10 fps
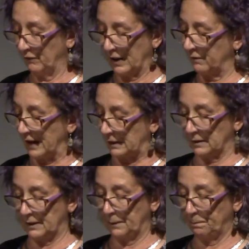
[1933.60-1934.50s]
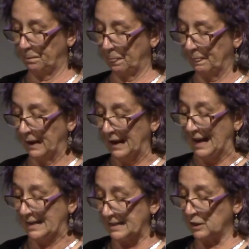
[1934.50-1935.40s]
faculty.
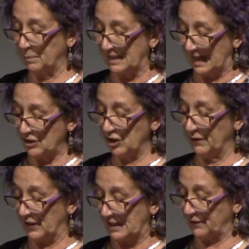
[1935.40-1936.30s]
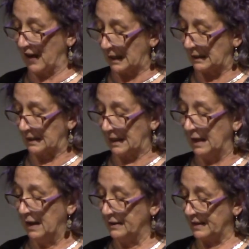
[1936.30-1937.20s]
It is the possession of this faculty
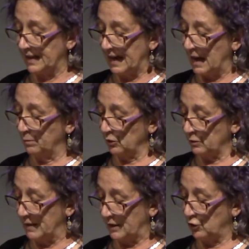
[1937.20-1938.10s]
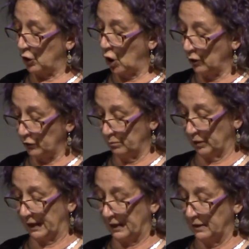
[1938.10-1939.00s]
that enables men to
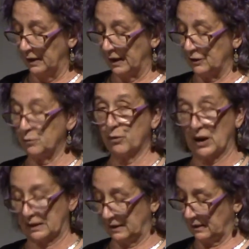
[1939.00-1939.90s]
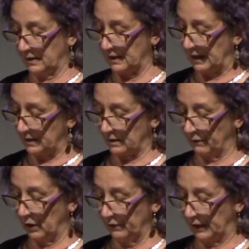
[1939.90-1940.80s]
contemplate and to practice the science of
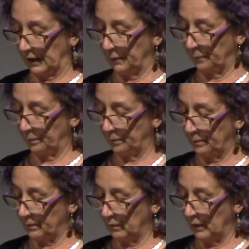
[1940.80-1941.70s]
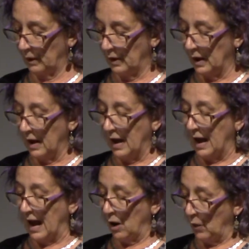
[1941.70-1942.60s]
governing.
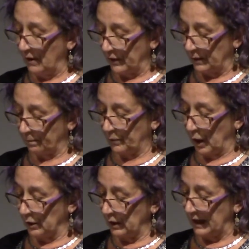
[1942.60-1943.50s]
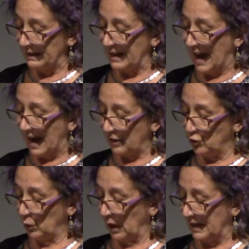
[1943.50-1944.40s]
However, unlike the
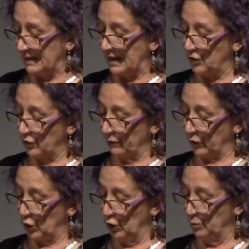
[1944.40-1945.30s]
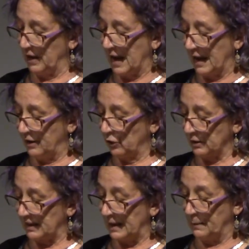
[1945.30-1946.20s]
actualization of the human
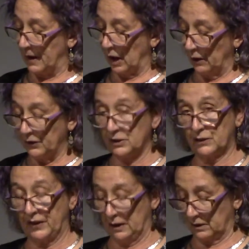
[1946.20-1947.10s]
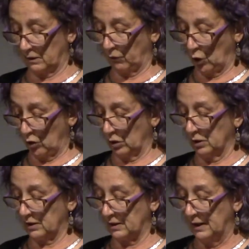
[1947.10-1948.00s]
eidos in the other spheres of
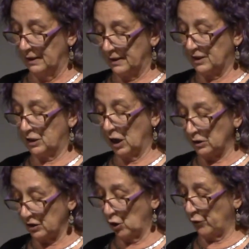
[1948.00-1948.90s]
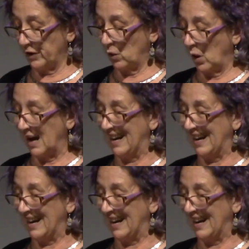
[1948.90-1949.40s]
logos, this does not require